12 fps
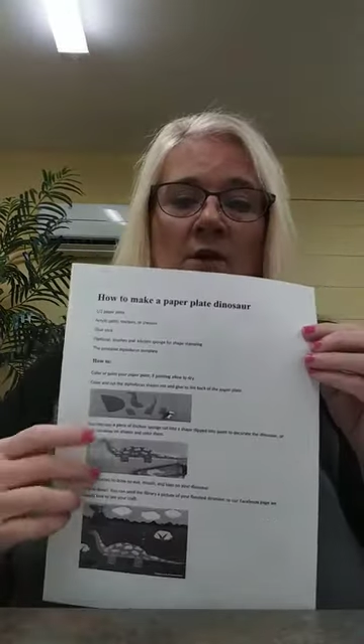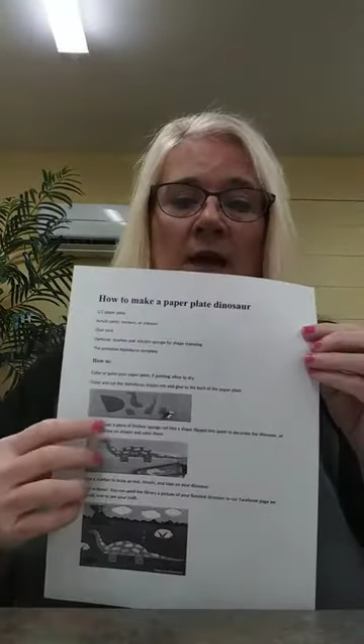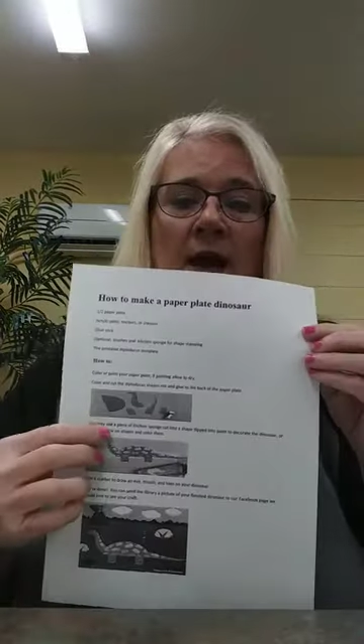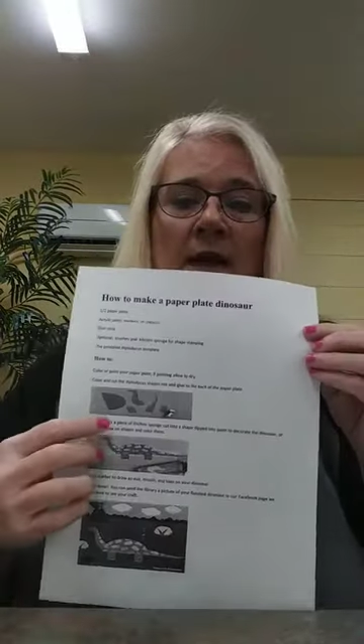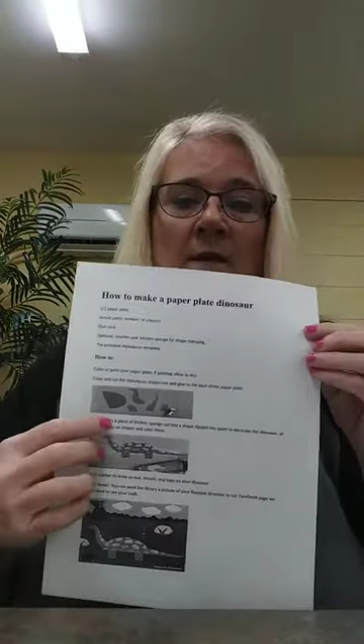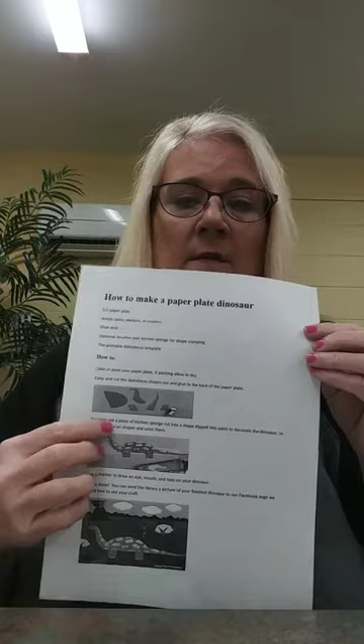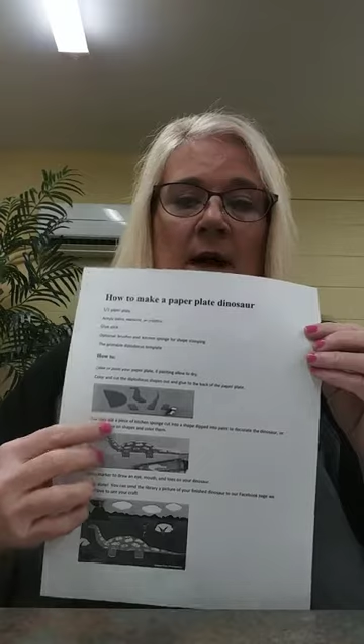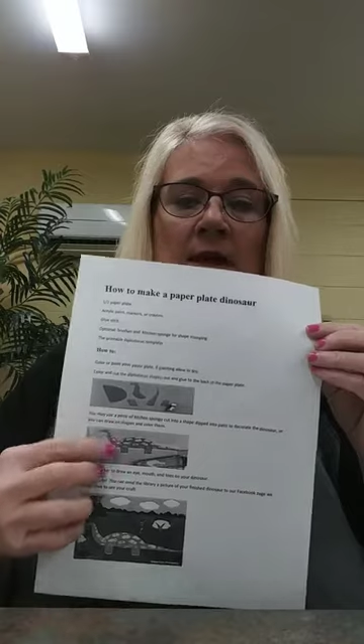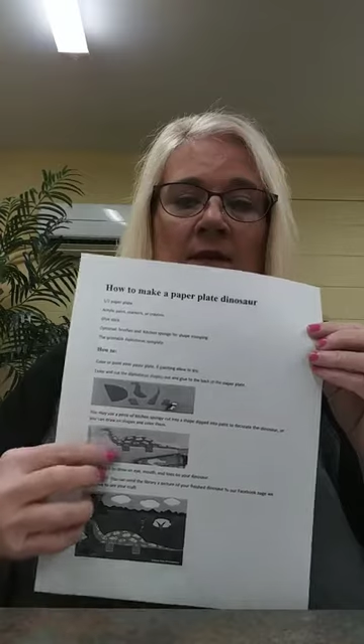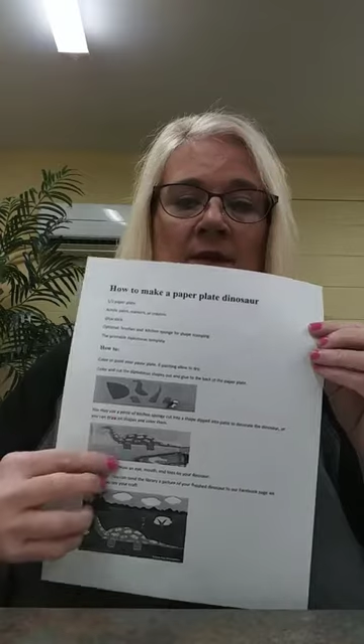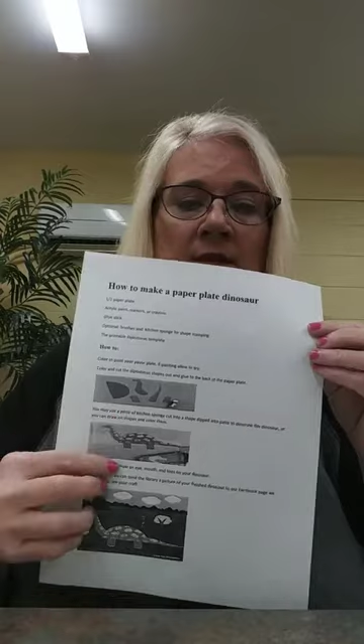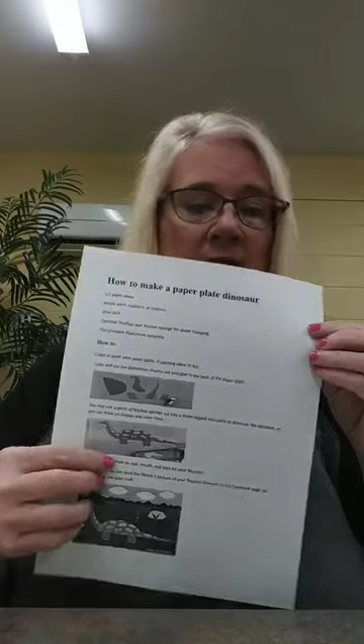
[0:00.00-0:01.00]
on how to
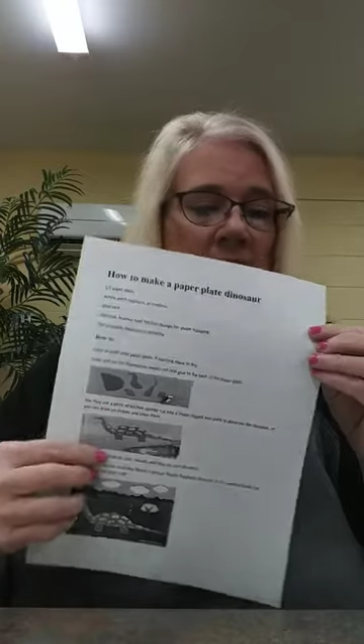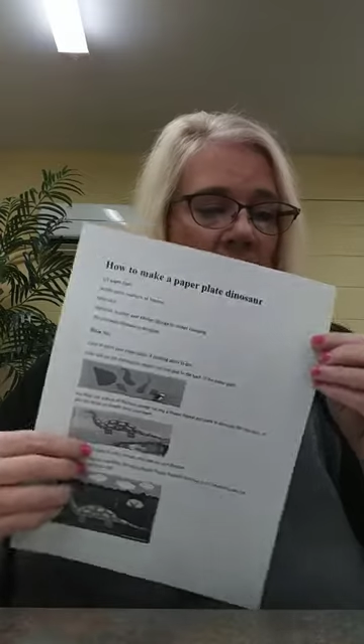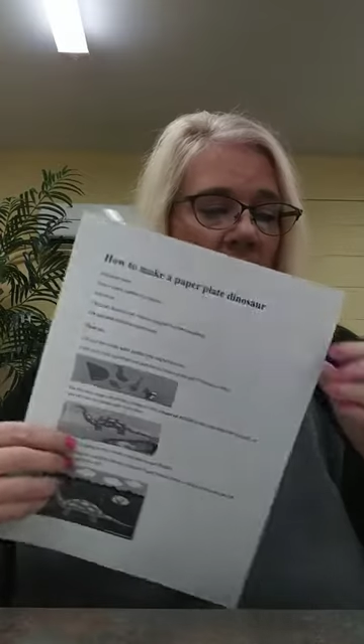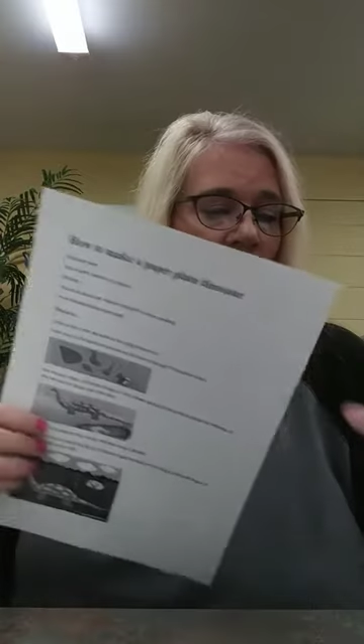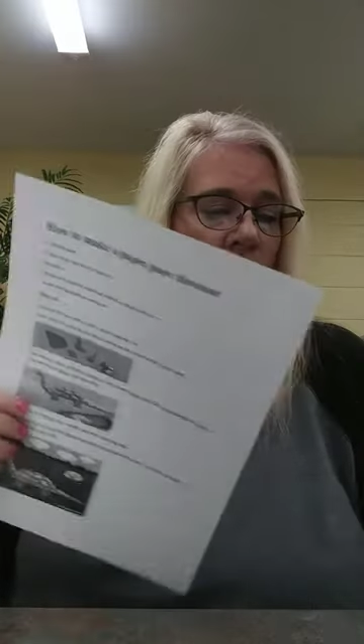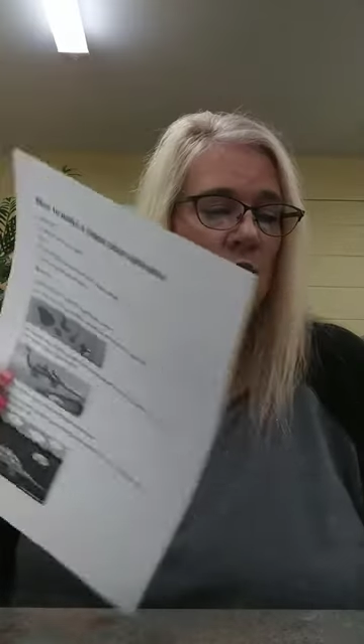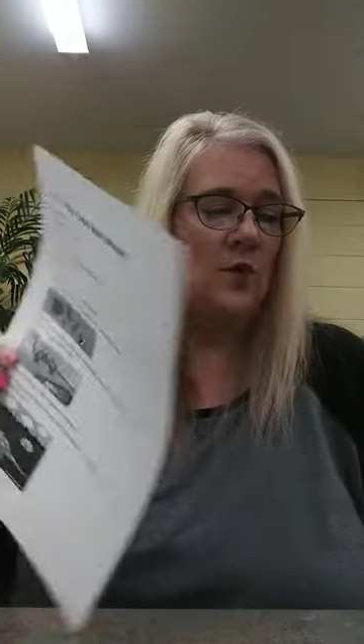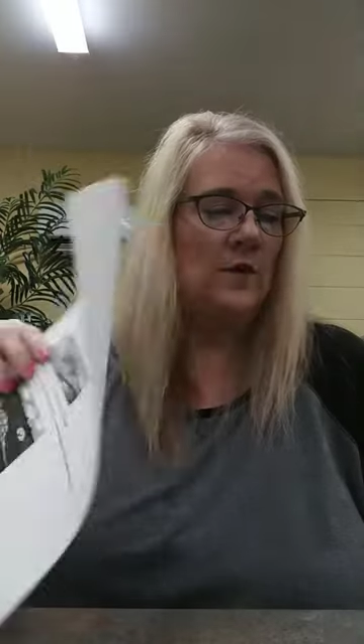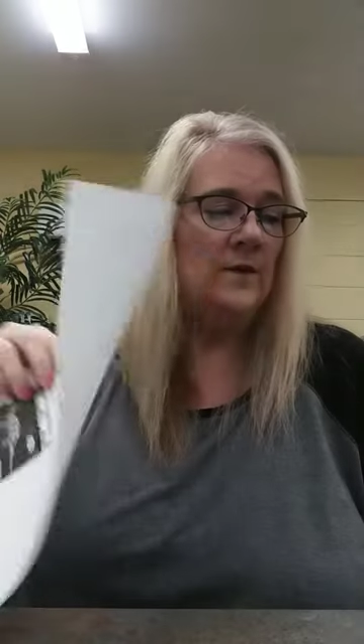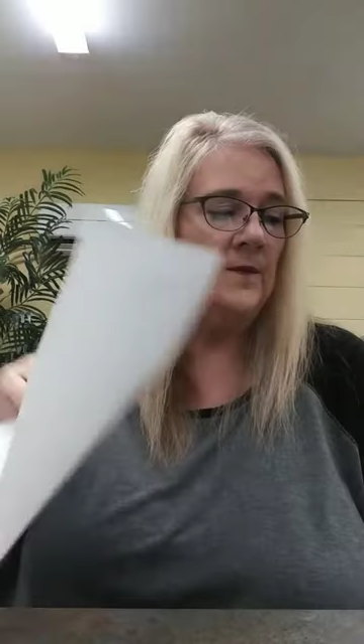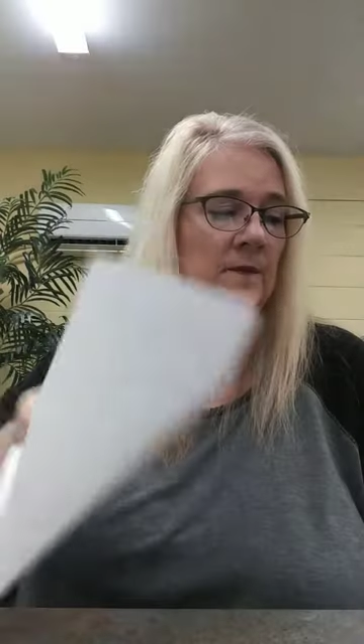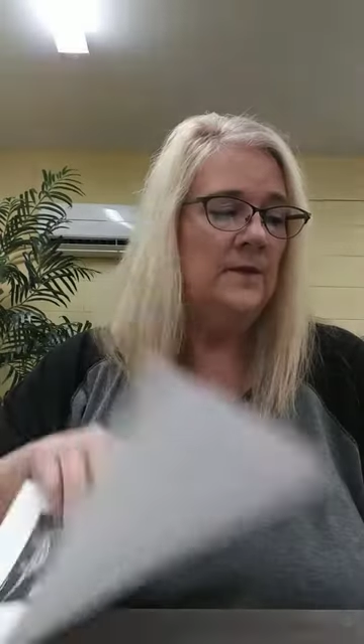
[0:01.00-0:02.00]
make the dinosaur.
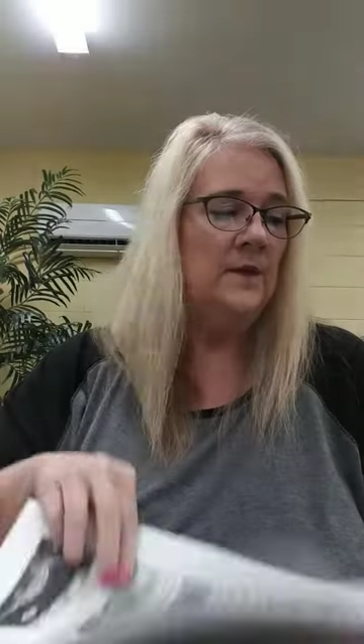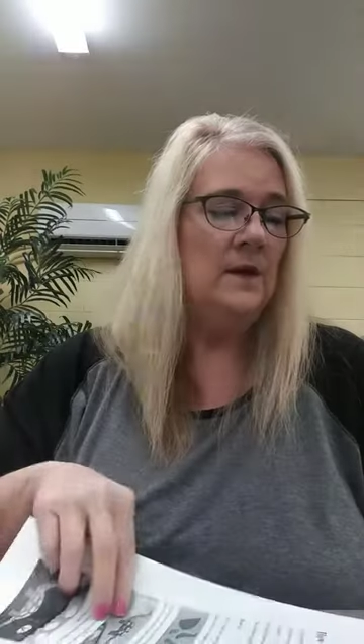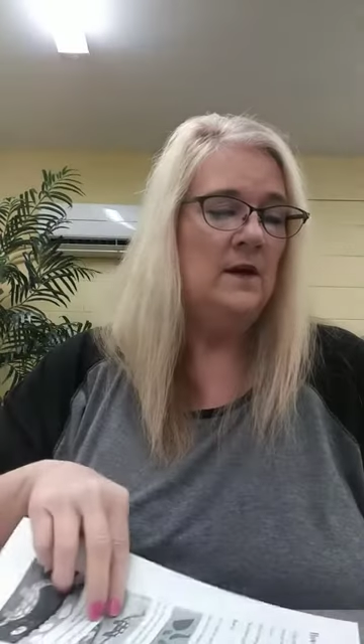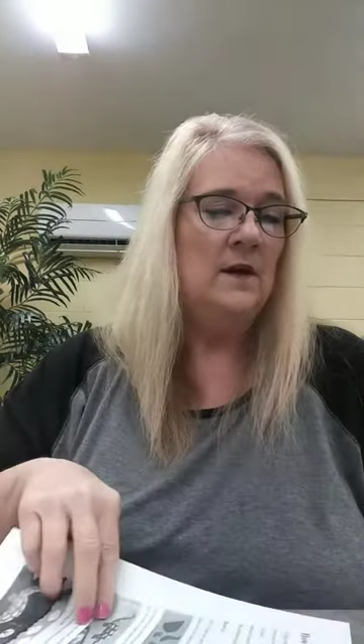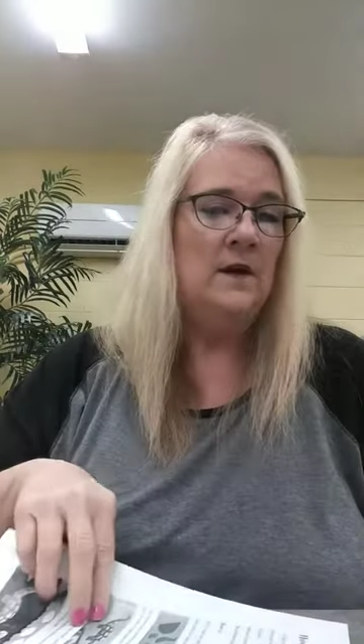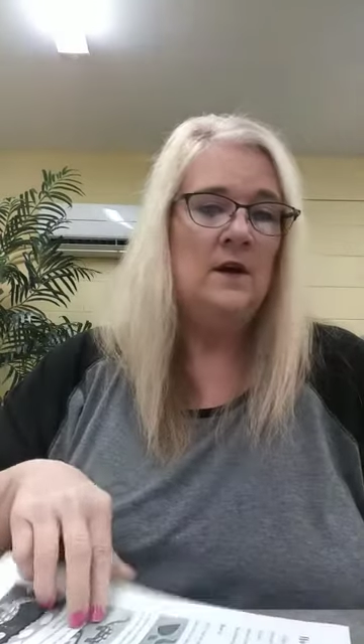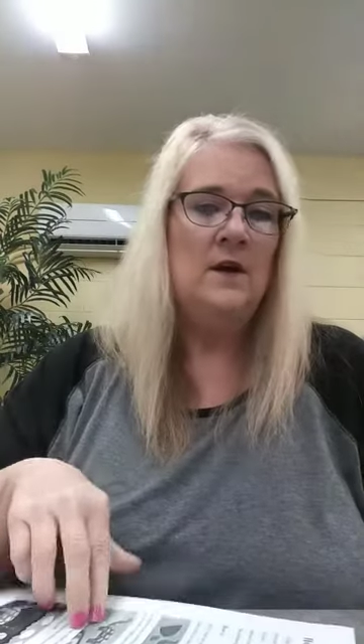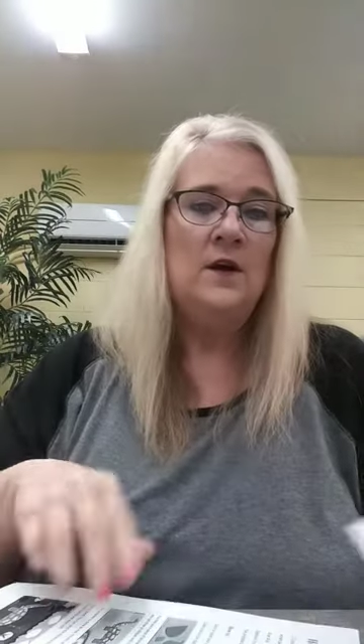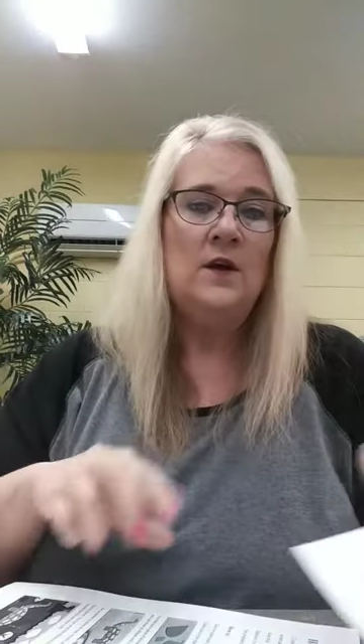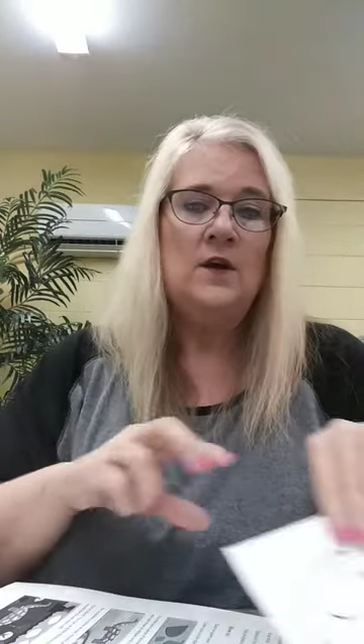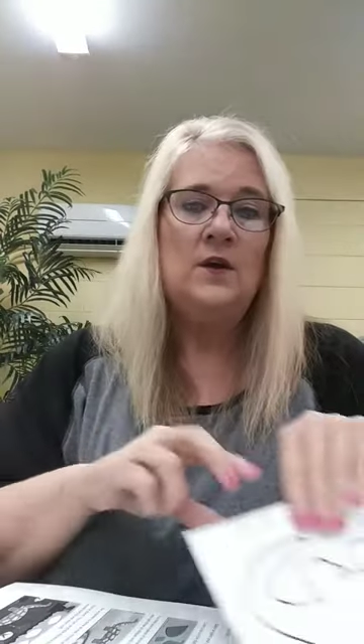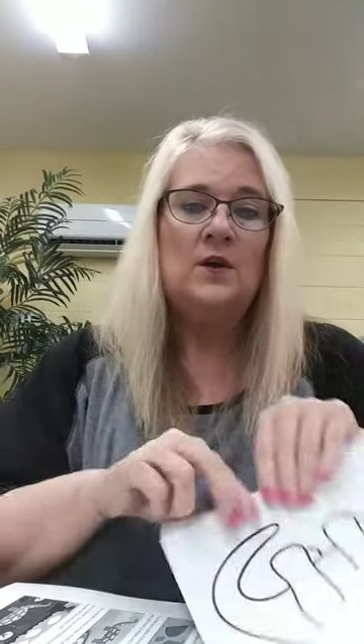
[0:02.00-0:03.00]

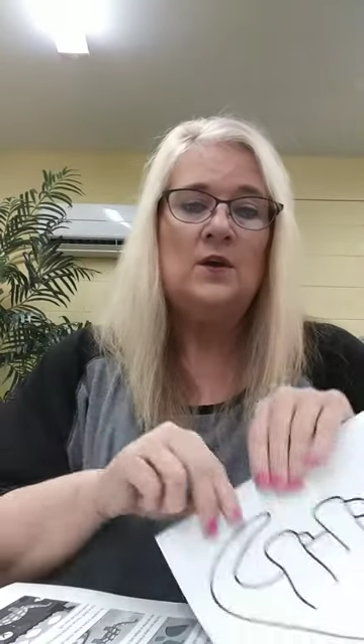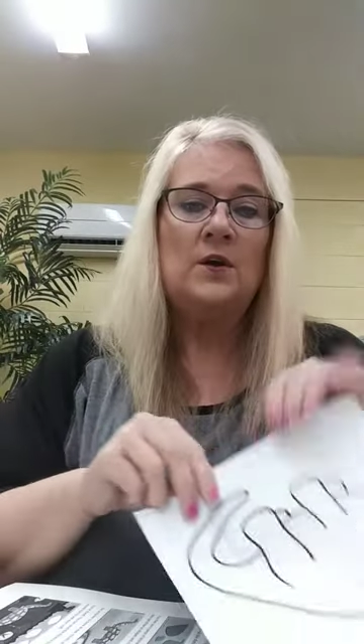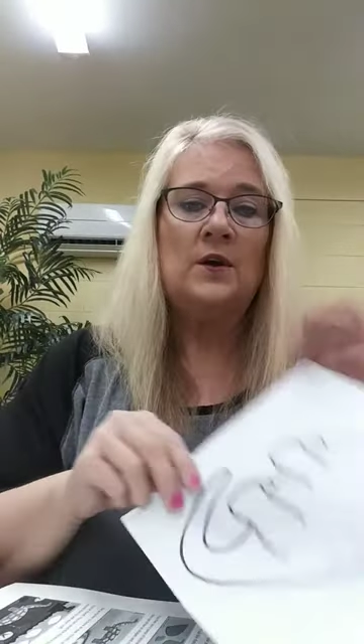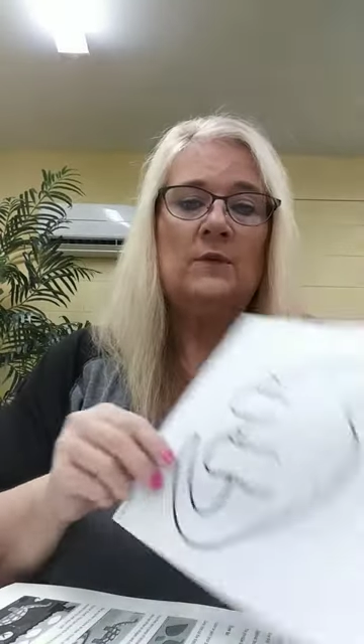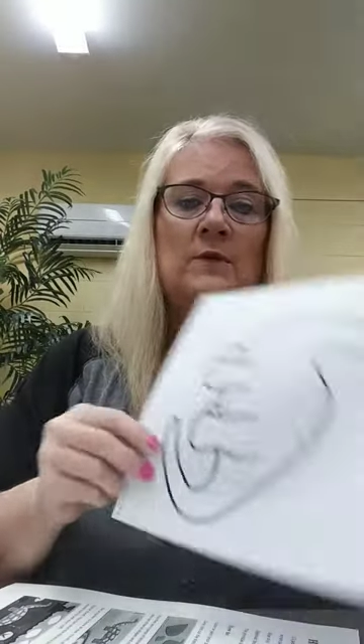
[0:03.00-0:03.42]
You're going to